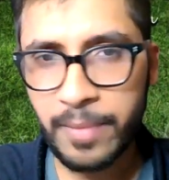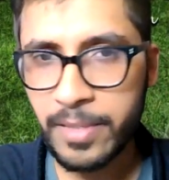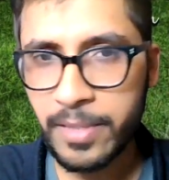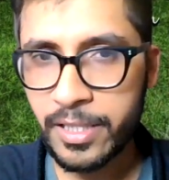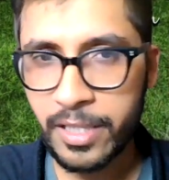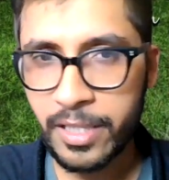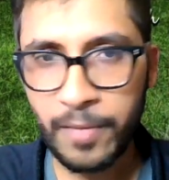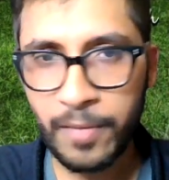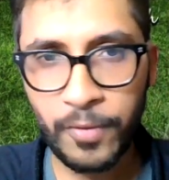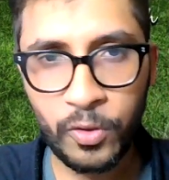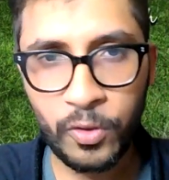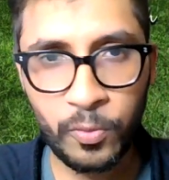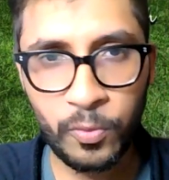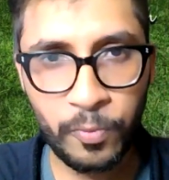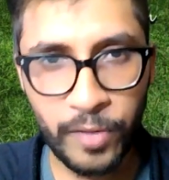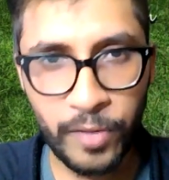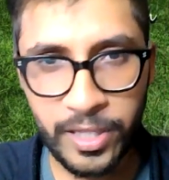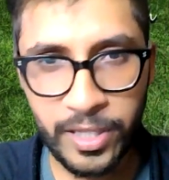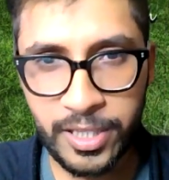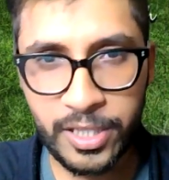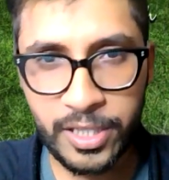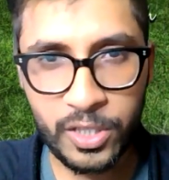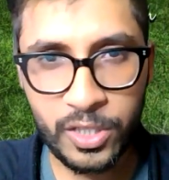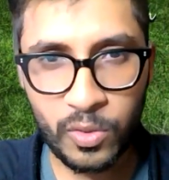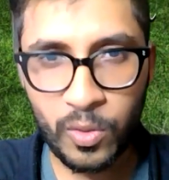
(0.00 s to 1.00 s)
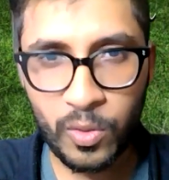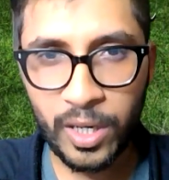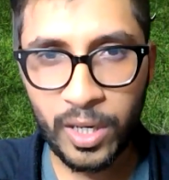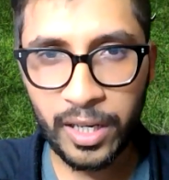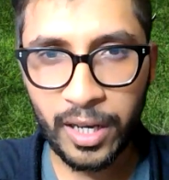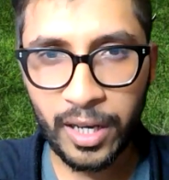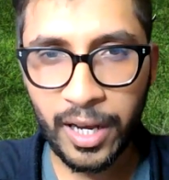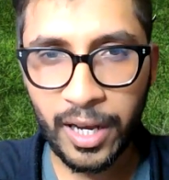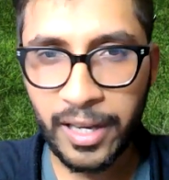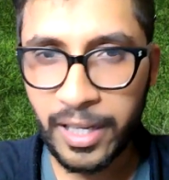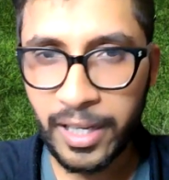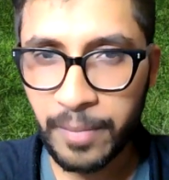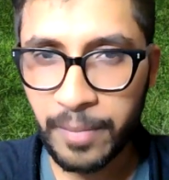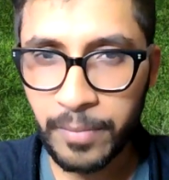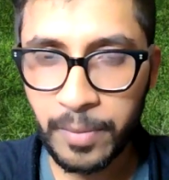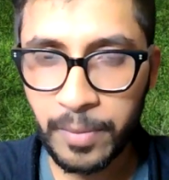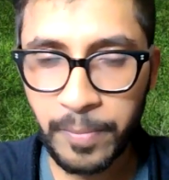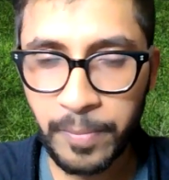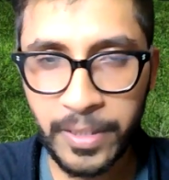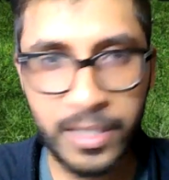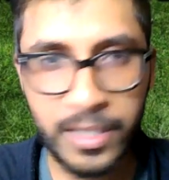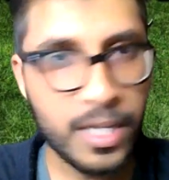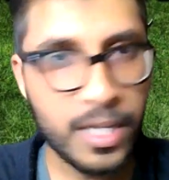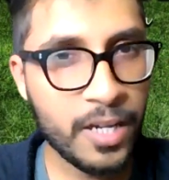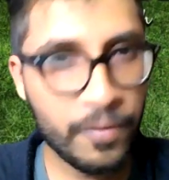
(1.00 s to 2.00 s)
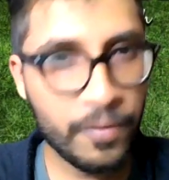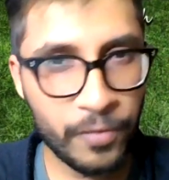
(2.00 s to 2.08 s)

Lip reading: He's someone who presses quite high up the pitch.